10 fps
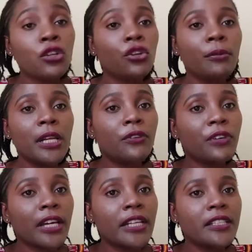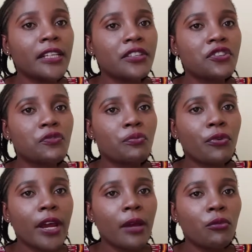normally if you're getting a
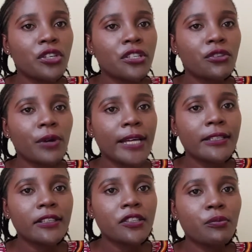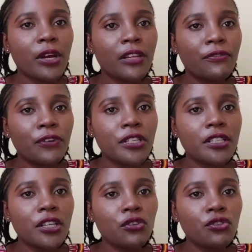spray a moisturizing spray the
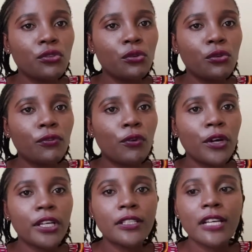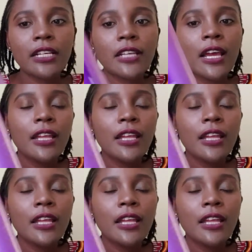first thing you should look for is that